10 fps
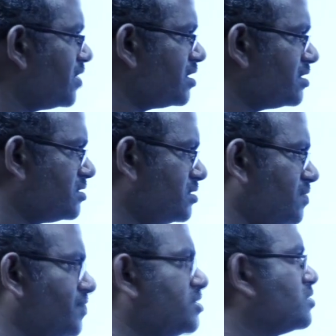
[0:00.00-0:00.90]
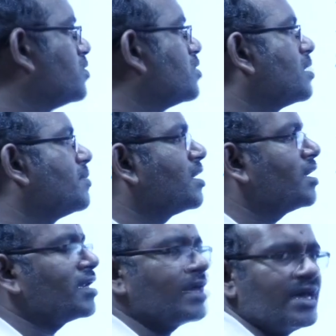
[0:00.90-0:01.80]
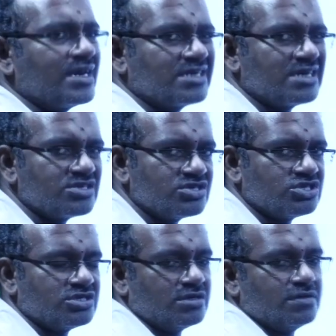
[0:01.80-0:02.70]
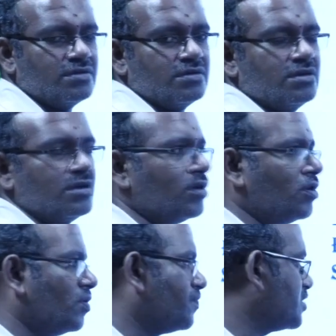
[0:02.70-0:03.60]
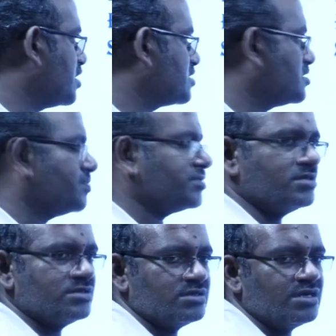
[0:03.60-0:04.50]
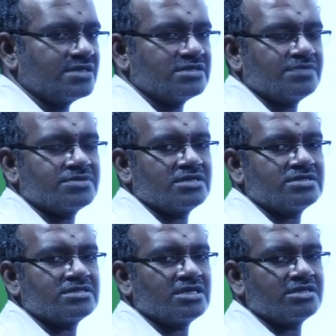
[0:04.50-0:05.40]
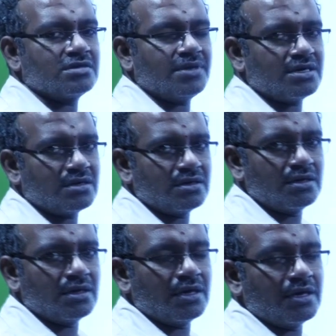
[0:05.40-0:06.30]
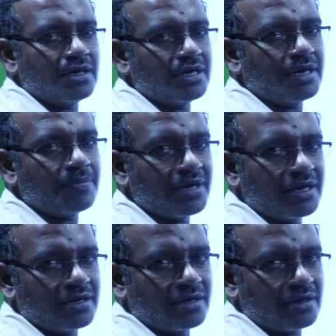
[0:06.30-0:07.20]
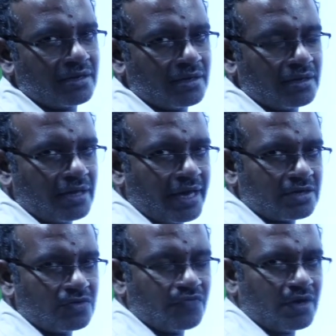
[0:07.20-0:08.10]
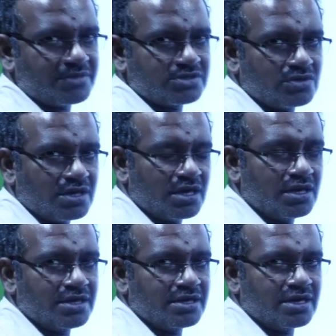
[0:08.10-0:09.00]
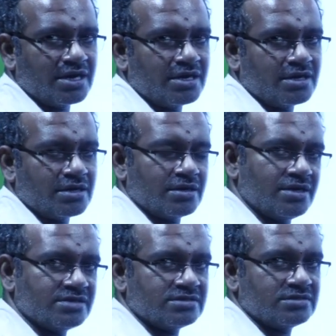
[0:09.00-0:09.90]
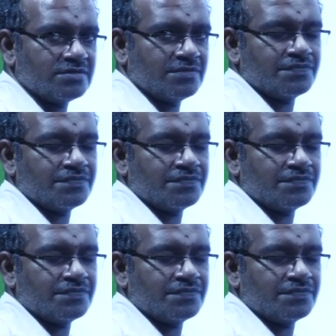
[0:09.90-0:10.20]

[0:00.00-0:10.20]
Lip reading: various physico-chemical characterization of drug substance. Drug substance is nothing but API, active pharmaceutical ingredient. Yes.